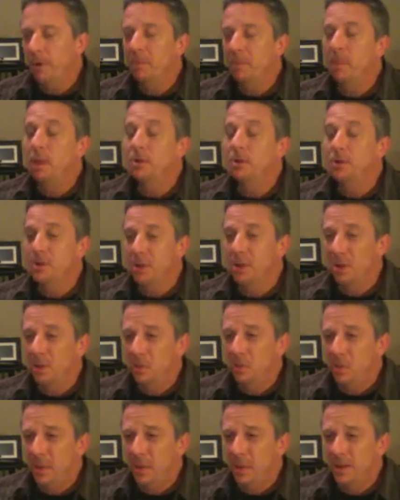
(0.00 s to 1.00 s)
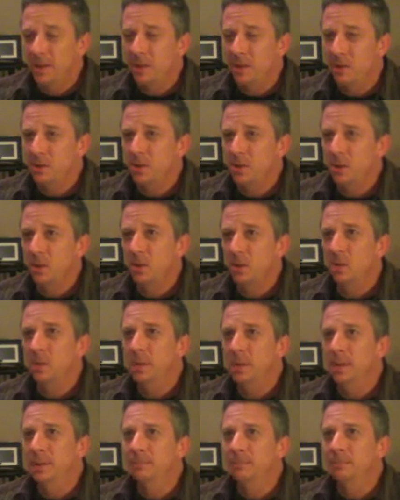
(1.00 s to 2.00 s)
Very much so, but it's also,
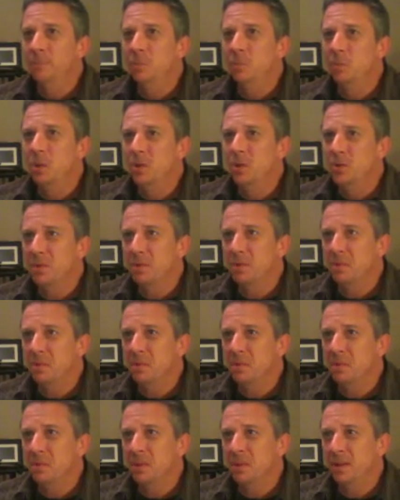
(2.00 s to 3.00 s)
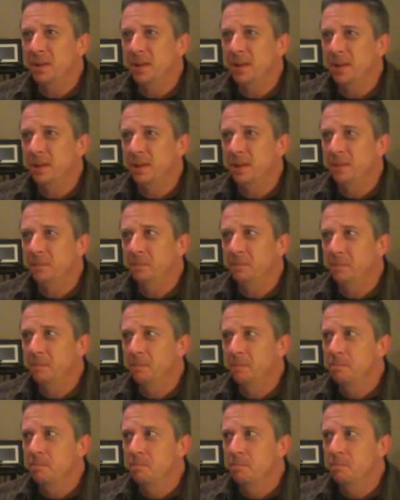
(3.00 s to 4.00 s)
you must remember that
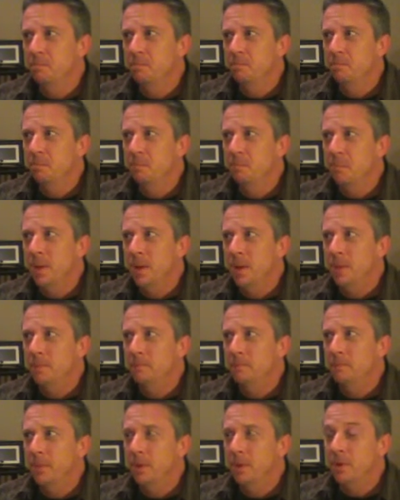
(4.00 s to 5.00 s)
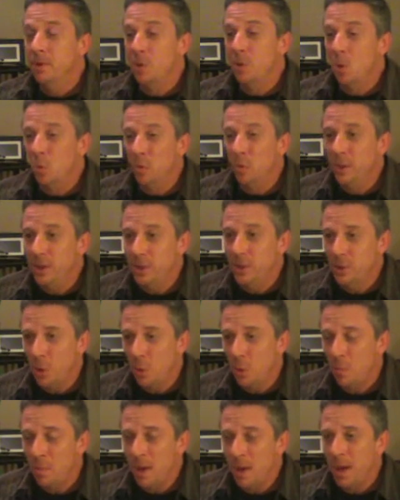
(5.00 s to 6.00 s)
there is only so
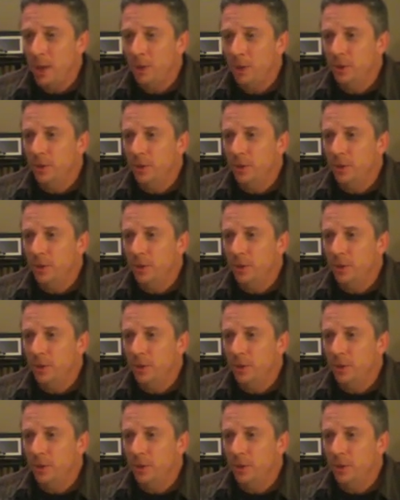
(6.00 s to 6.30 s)
much